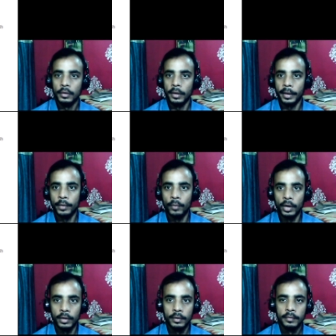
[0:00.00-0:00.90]
n1,
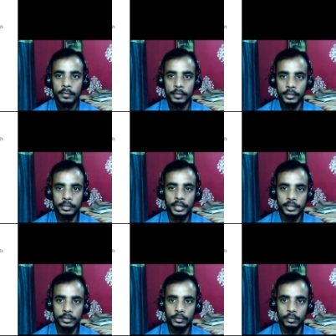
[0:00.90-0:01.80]

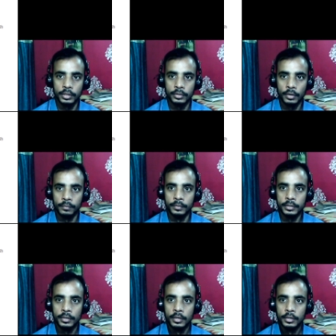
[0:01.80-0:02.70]
direction cosines of this
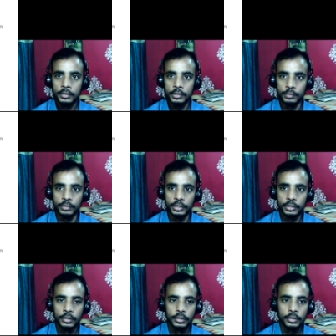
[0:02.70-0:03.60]
unit
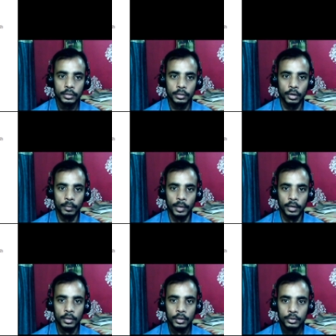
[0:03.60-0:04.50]
normal.
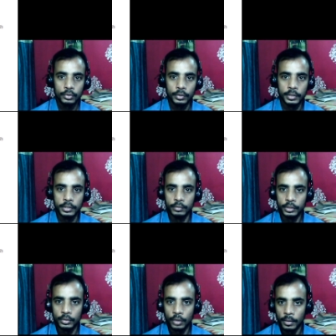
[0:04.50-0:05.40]
So this
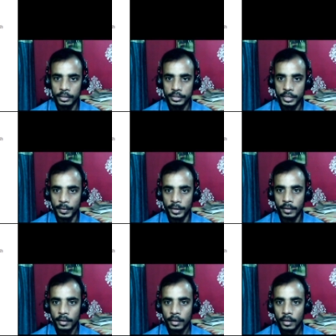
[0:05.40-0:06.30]
unit normal is given,
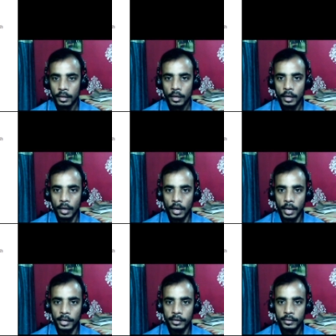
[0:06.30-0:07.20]

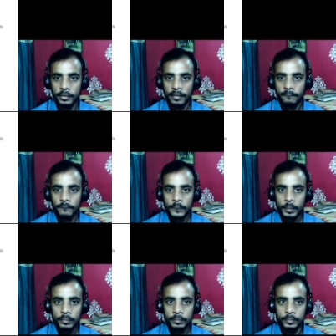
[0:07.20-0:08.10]
and
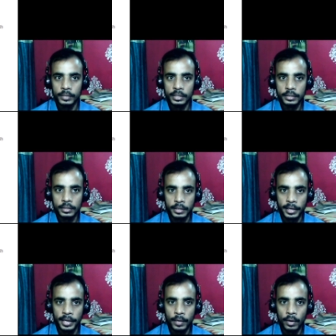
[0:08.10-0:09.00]
this
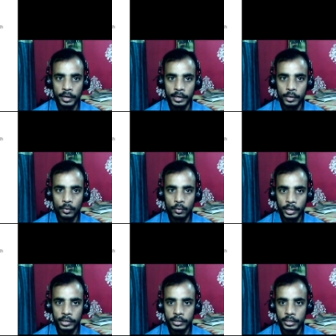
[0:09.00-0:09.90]
n1,
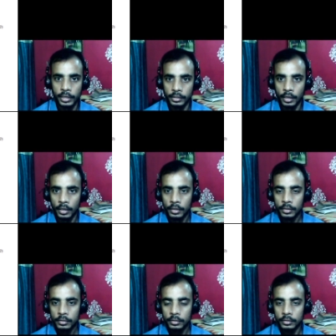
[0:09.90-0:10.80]
n2, n3 are the
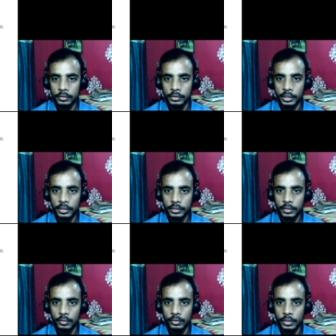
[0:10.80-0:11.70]
direction
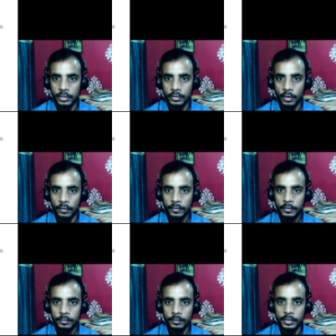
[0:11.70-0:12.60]
cosines of
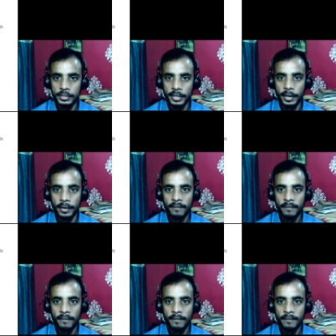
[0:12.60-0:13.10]
this n.